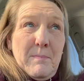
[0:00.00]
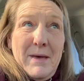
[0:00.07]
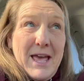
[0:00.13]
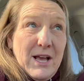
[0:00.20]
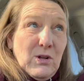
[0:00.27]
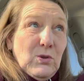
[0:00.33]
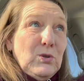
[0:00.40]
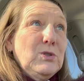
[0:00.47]
the
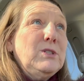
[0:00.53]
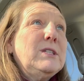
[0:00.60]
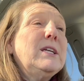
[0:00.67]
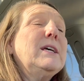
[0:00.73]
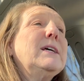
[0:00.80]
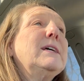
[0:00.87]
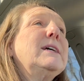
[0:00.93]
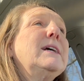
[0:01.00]
bagels.
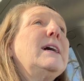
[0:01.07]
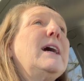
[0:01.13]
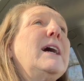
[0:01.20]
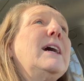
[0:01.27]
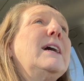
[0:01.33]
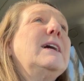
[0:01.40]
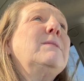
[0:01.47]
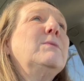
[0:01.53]

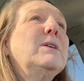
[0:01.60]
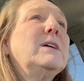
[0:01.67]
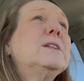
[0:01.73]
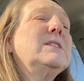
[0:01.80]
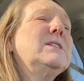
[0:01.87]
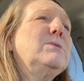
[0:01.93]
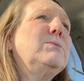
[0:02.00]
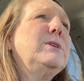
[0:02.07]
What
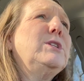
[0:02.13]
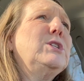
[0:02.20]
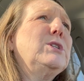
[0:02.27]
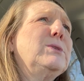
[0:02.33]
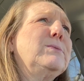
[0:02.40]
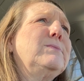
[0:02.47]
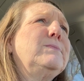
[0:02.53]
else did we do?